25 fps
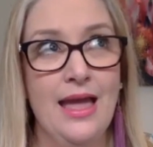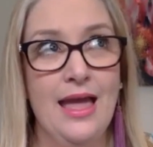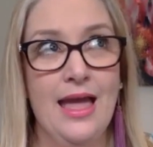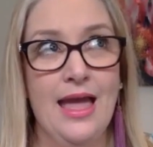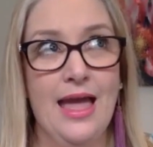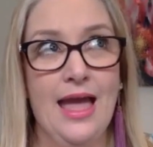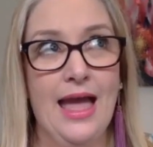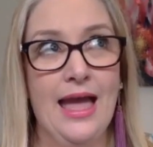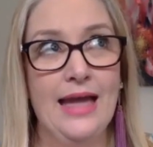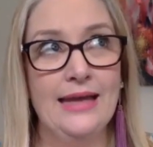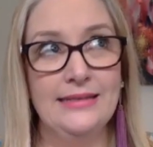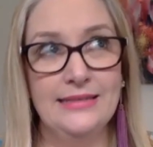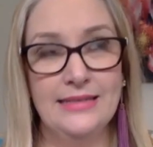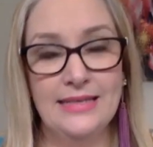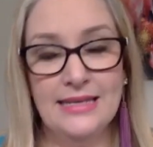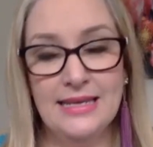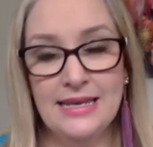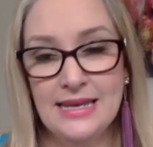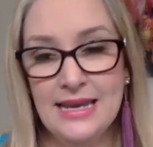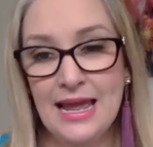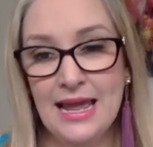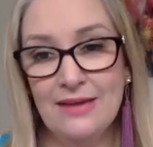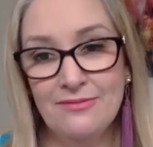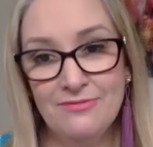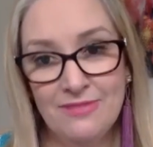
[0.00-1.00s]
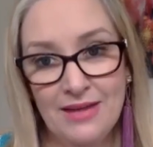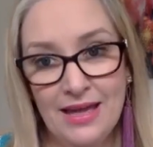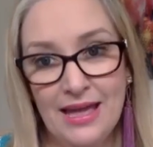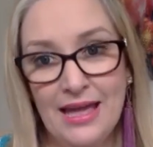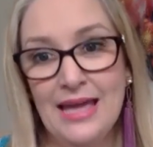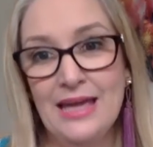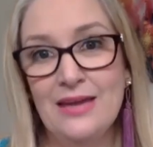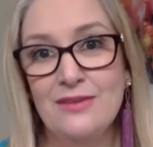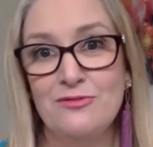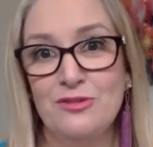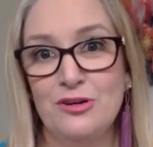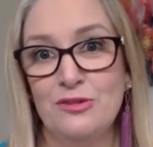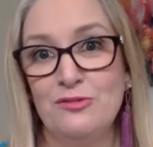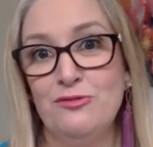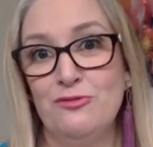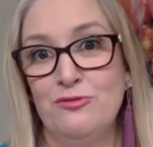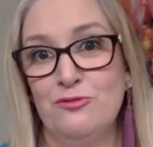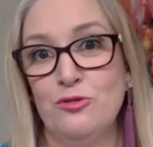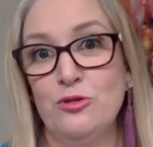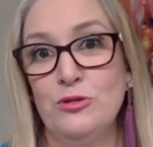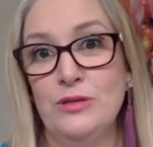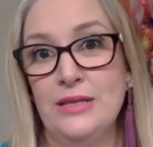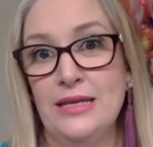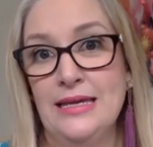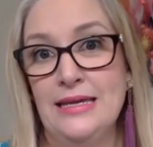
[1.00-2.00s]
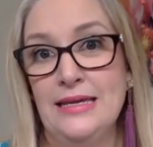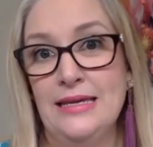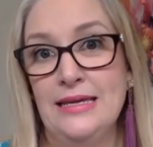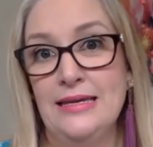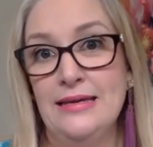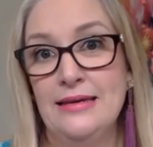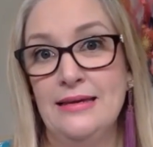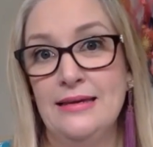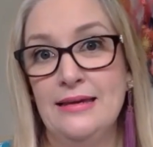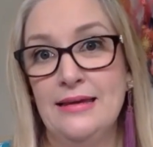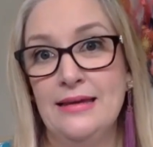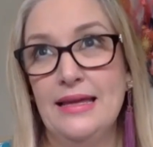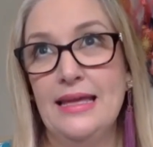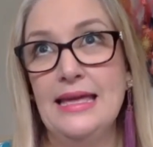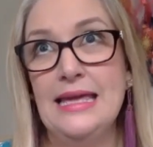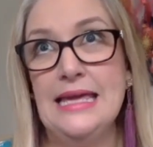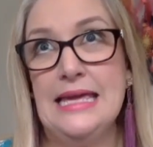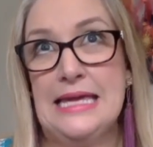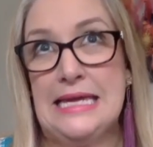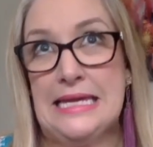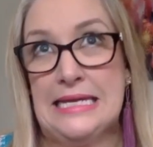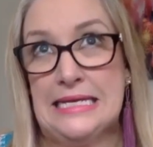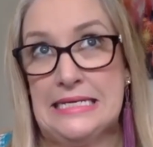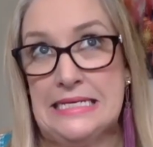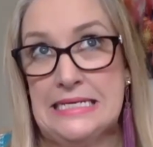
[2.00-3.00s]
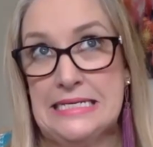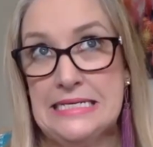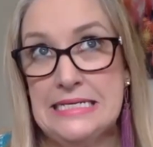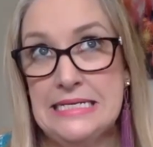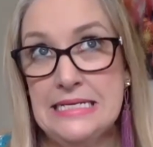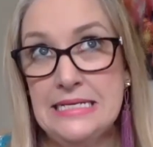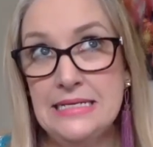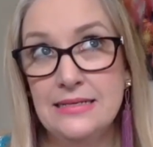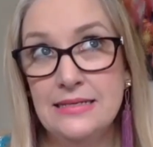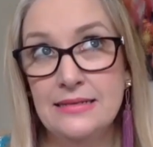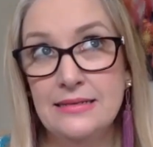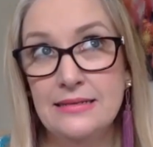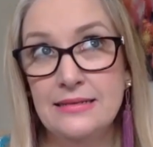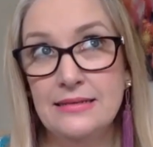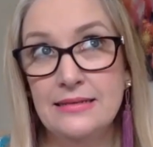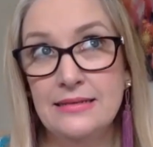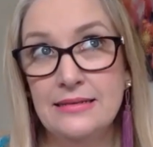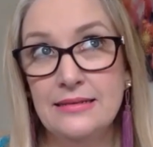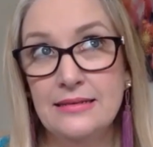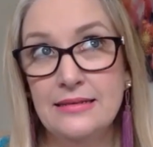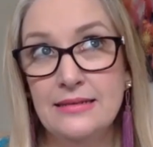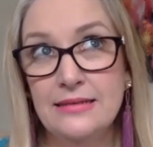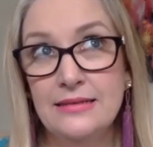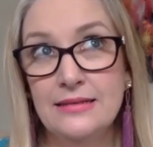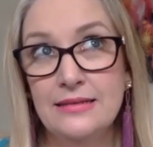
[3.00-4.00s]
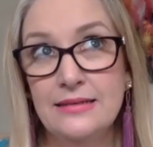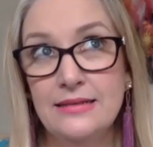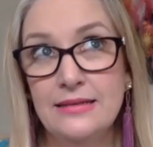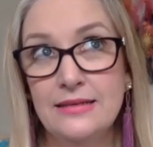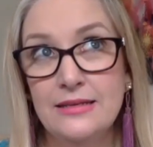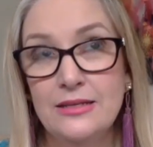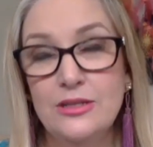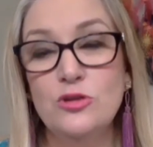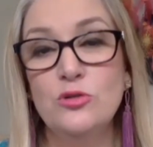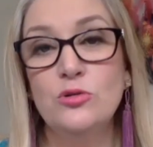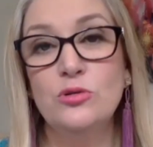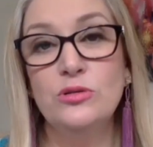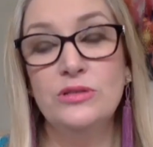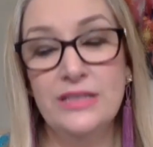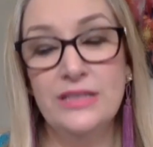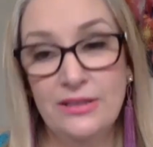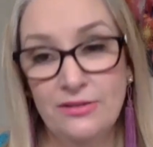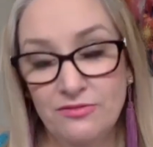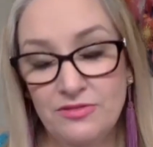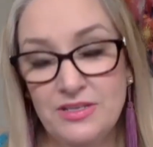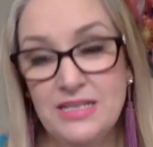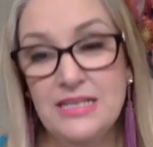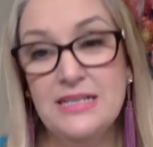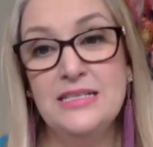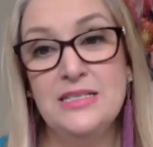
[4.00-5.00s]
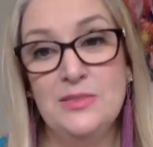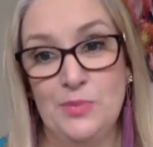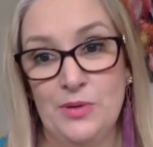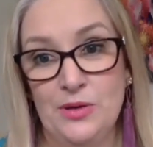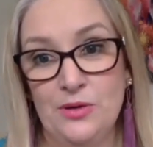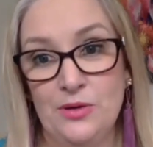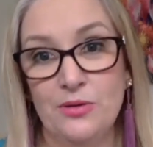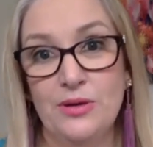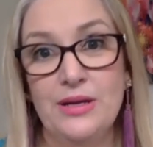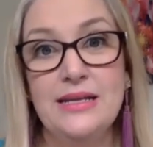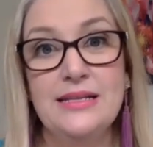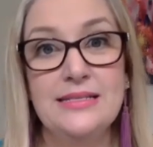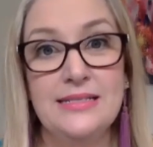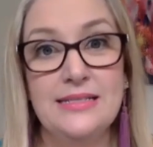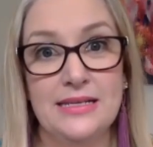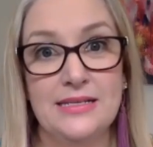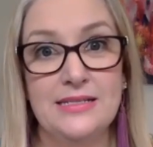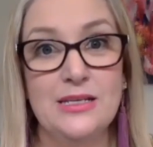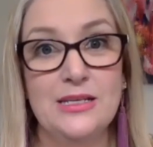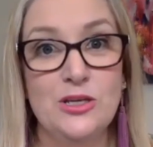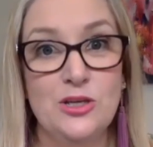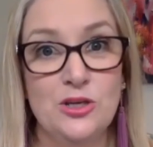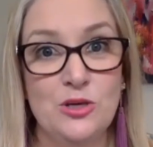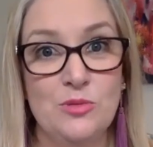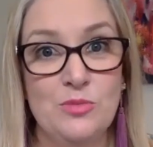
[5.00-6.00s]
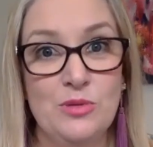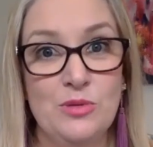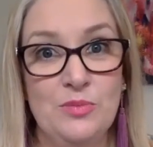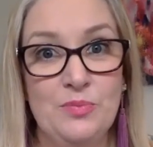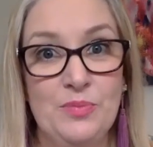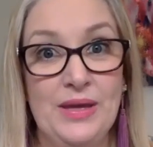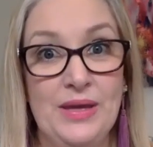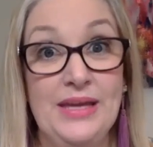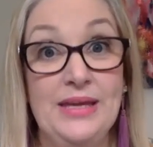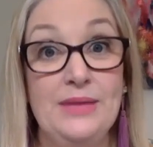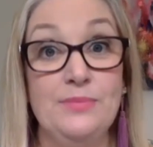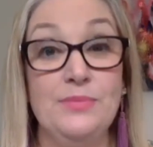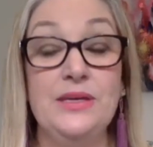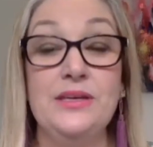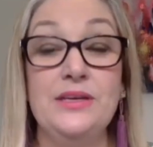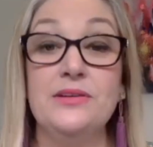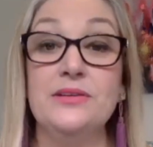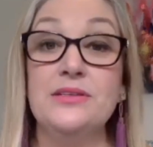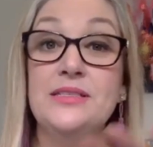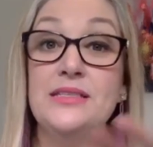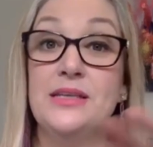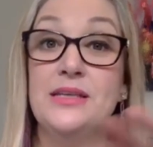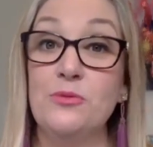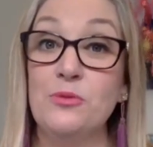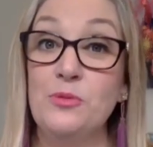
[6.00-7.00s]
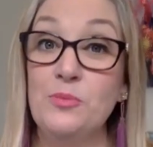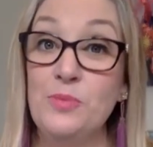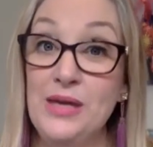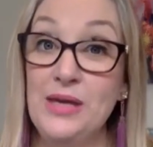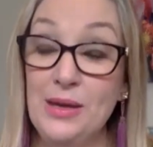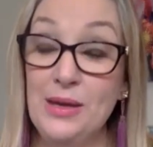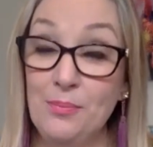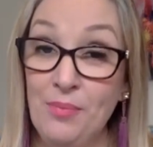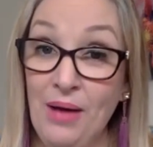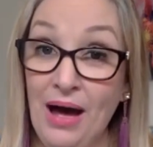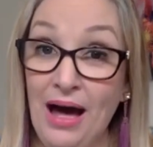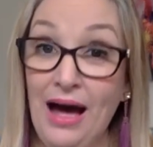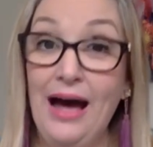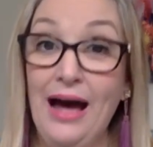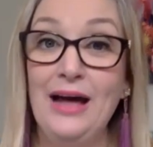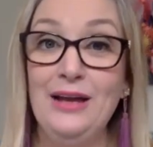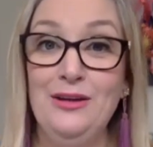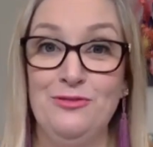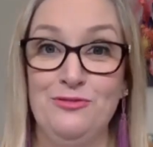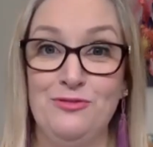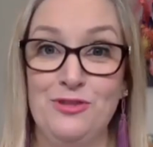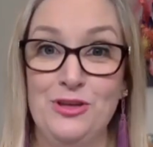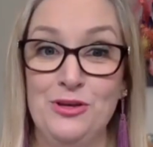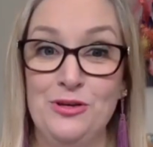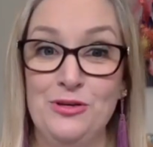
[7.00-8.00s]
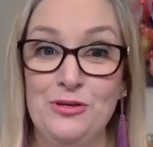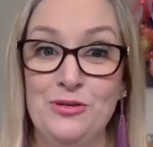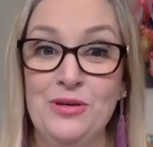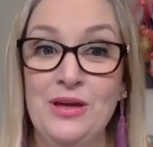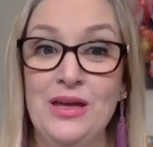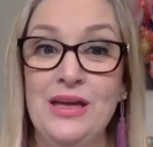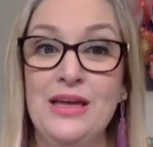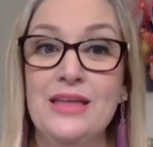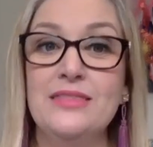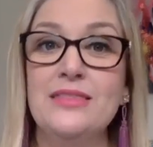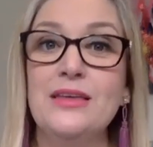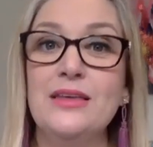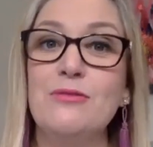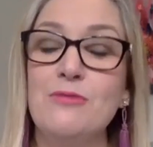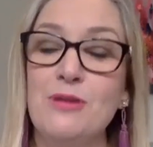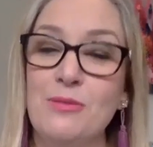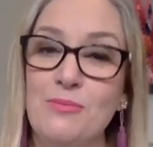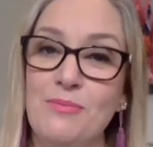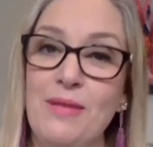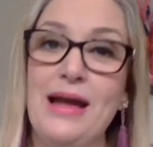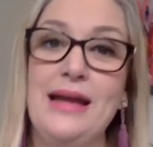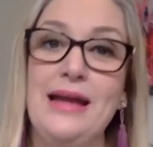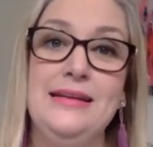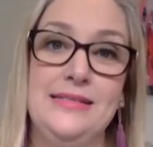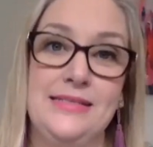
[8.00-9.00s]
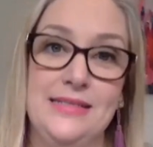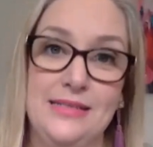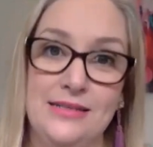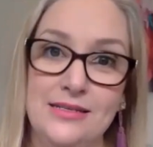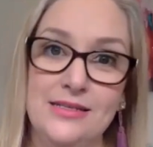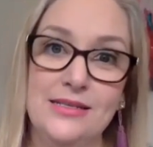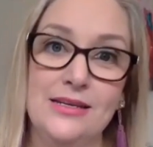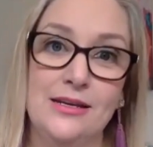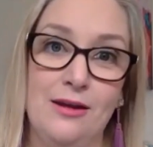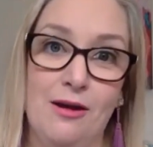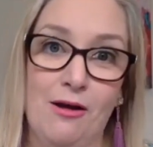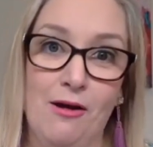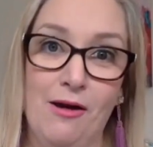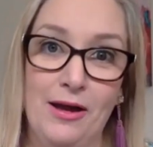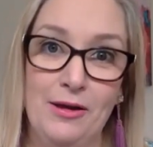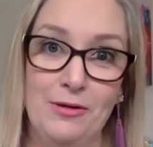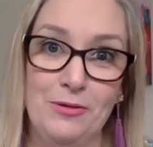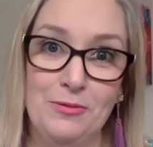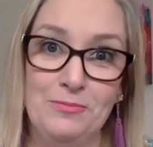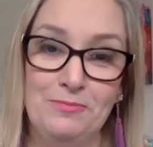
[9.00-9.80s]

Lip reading: and never ever fully in your lived experience as a human being, because there will be a part of you that remains in denial.